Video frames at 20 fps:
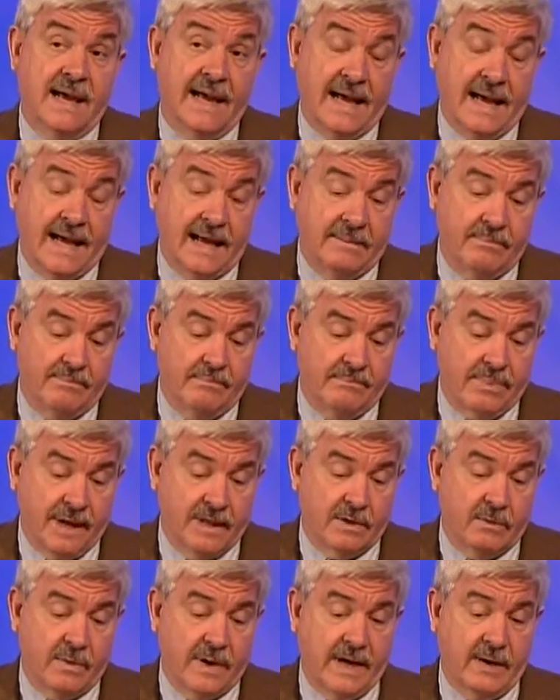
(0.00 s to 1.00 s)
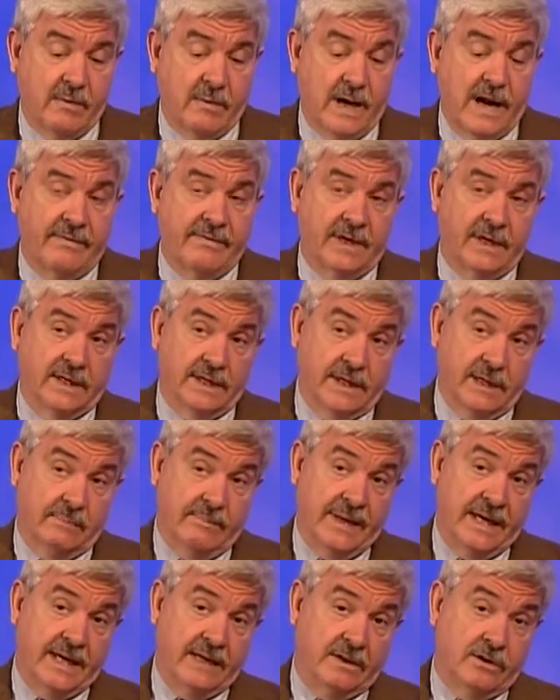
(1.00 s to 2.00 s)
And by the way, we're having a little
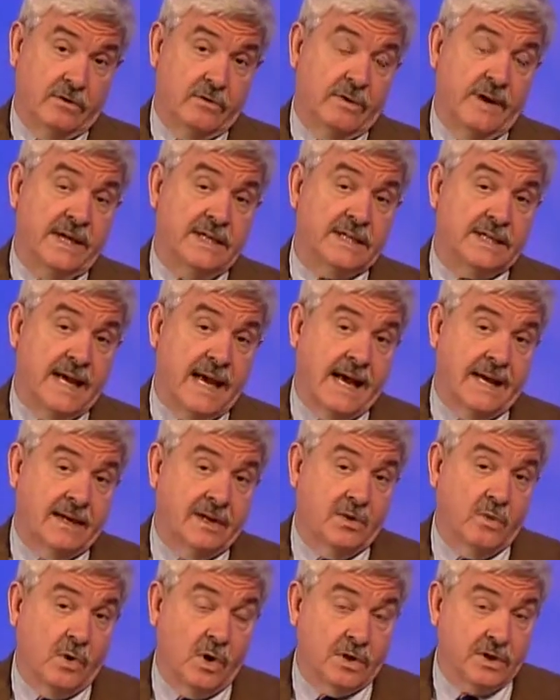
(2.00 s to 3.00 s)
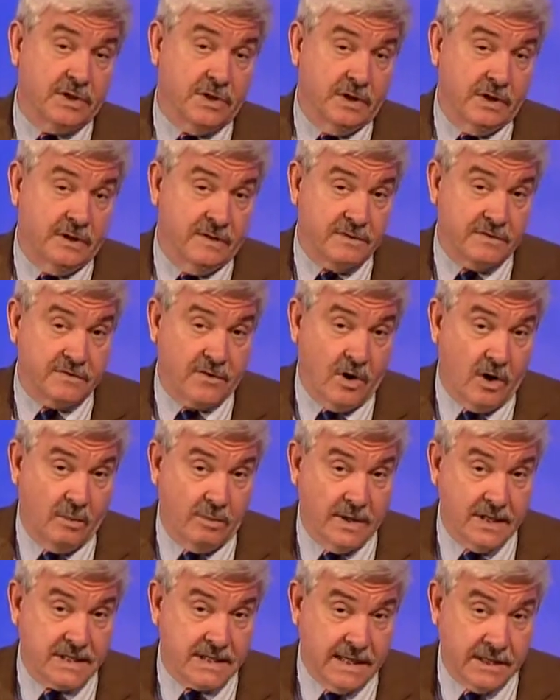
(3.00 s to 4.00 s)
meet and greet at New Alternatives for
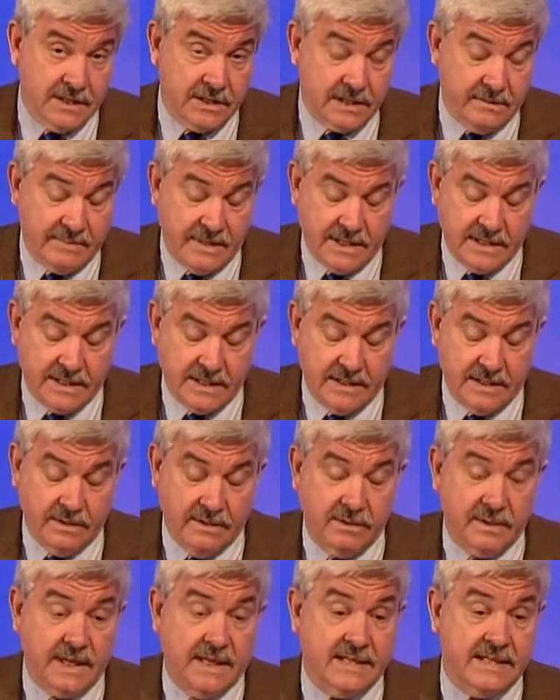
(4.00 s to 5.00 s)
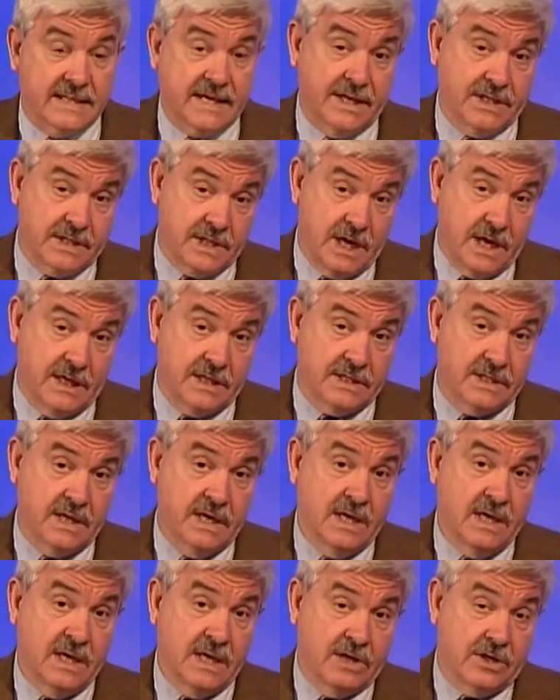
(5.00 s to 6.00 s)
Homeless LGBT Youth at St. John's
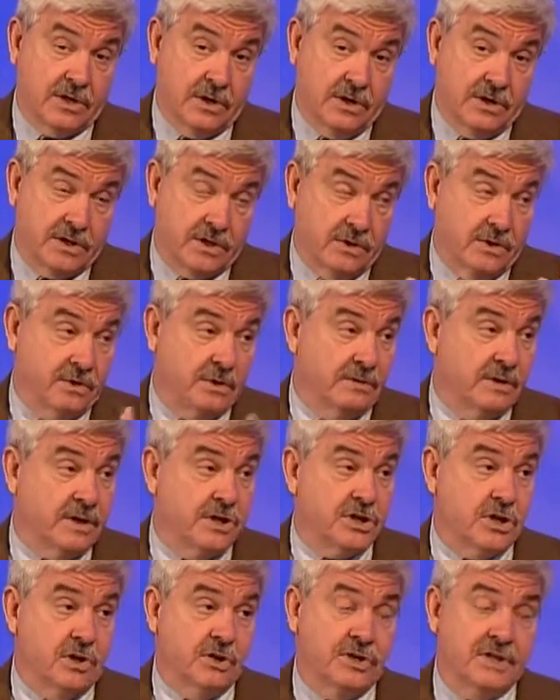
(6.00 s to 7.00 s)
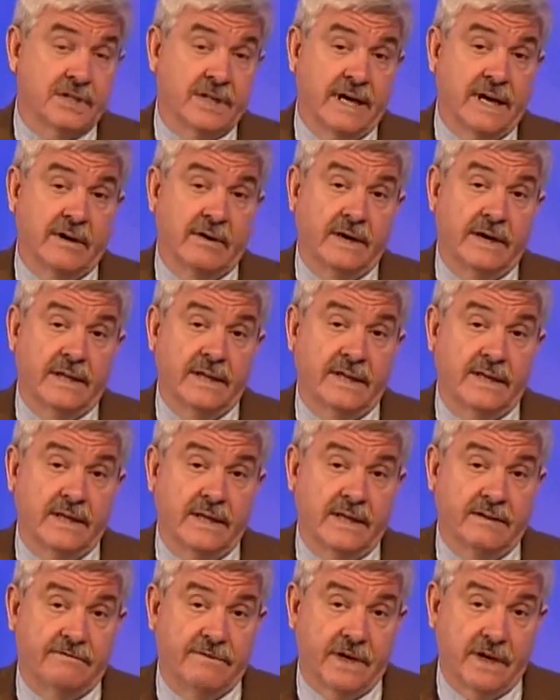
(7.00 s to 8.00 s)
Church, Lutheran Church, there in
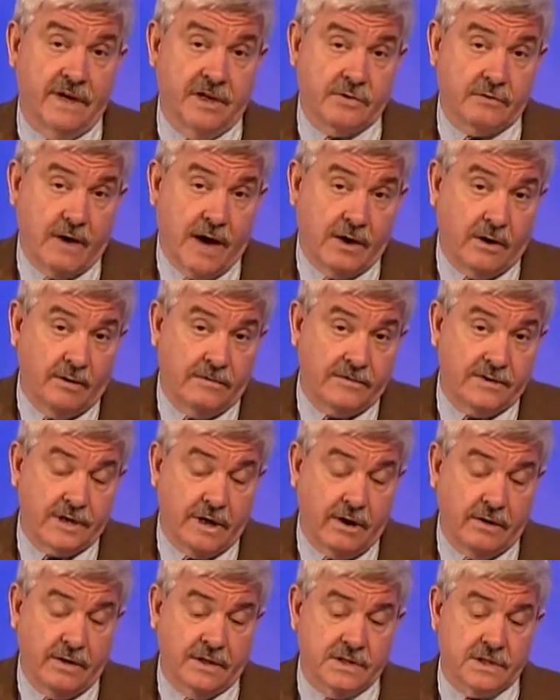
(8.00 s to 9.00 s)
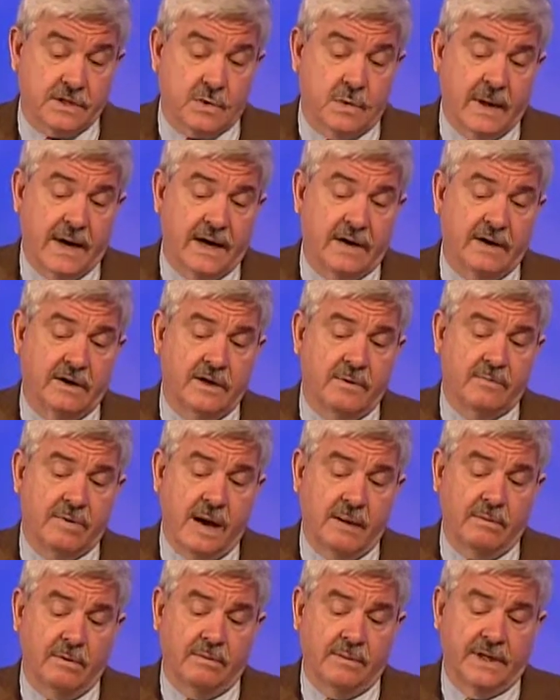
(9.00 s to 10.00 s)
the village right off Sheridan Square. You
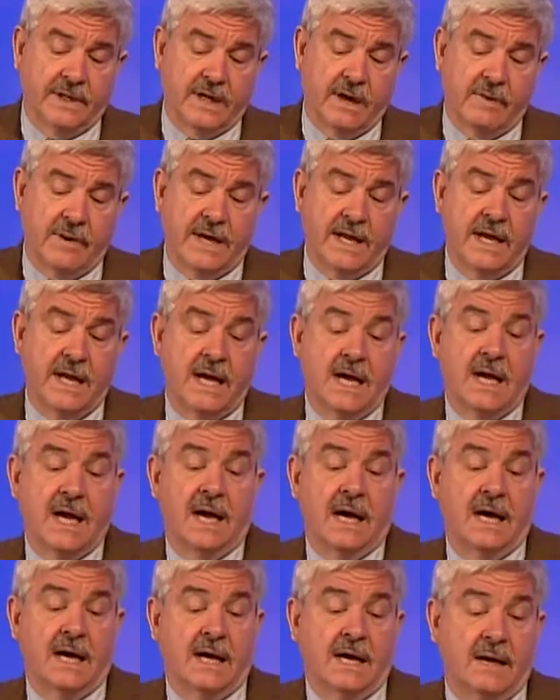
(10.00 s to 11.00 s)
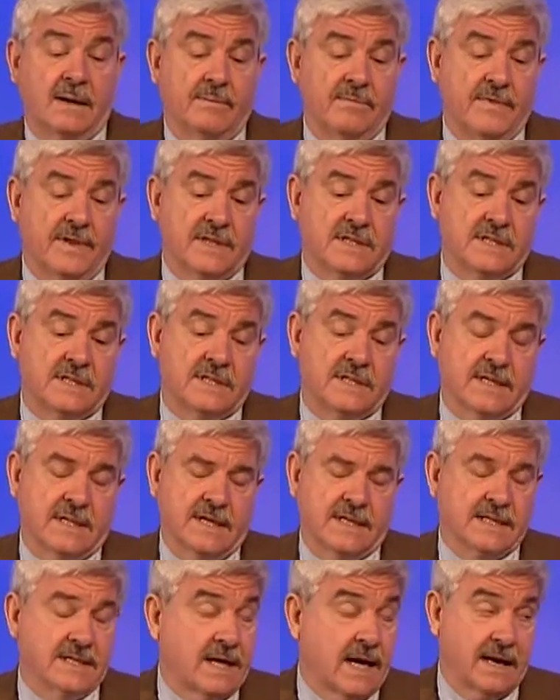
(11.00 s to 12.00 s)
probably know it. Uh, this uh,
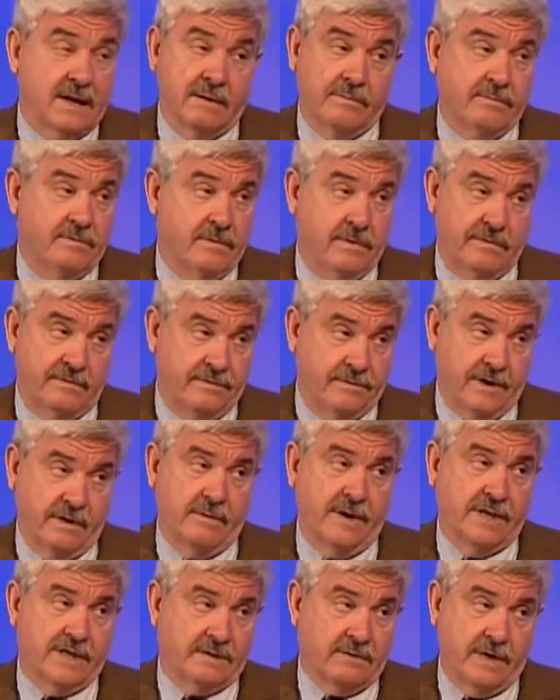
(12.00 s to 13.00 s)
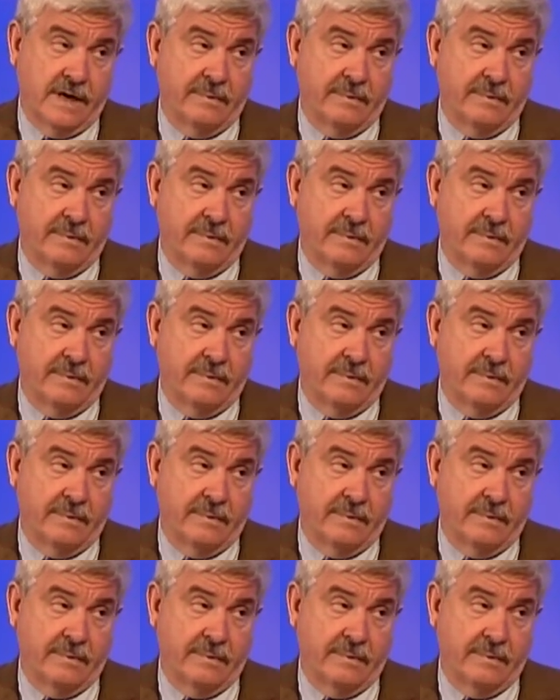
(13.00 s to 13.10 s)
it's not a, a, fundraiser.